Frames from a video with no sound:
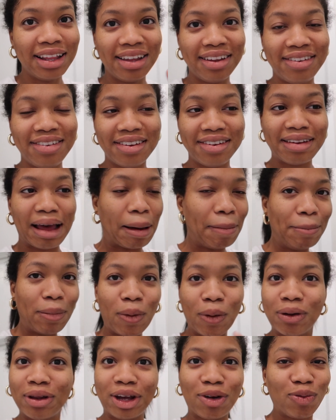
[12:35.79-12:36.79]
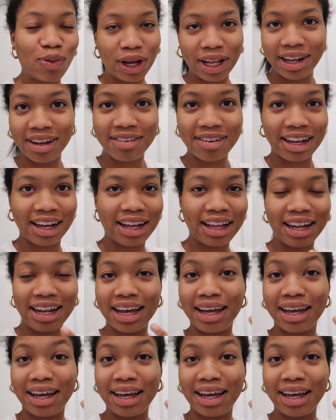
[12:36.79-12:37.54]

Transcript: This is more like realistic.